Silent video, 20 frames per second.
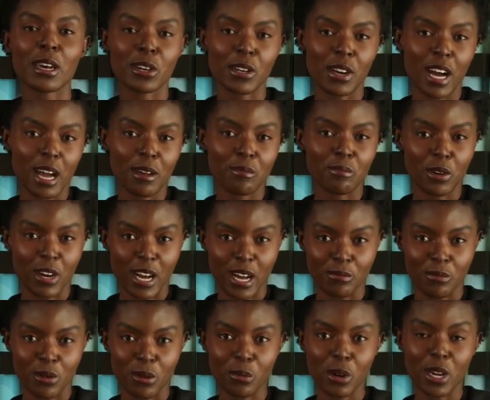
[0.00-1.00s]
not for
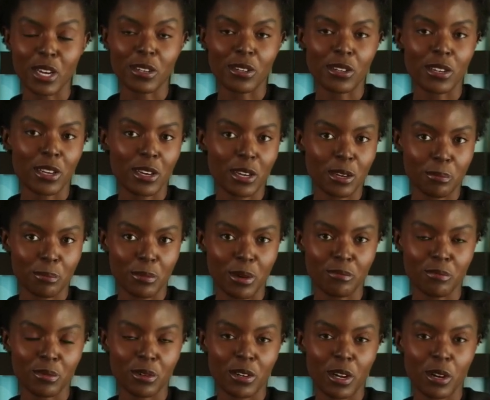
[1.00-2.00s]
everyone, but
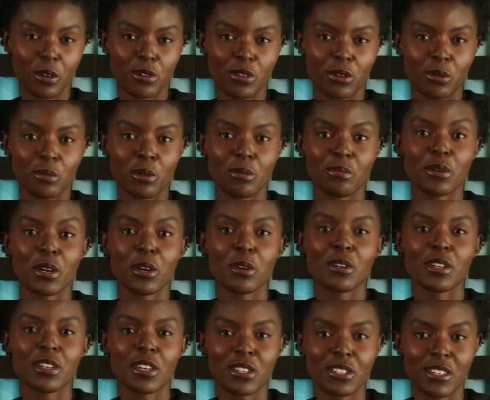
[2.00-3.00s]
for those who
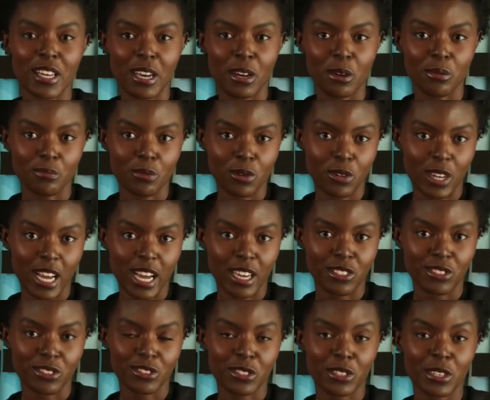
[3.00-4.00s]
refuse to settle for
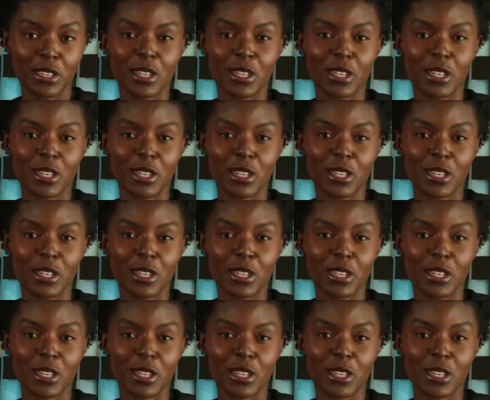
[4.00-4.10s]
less,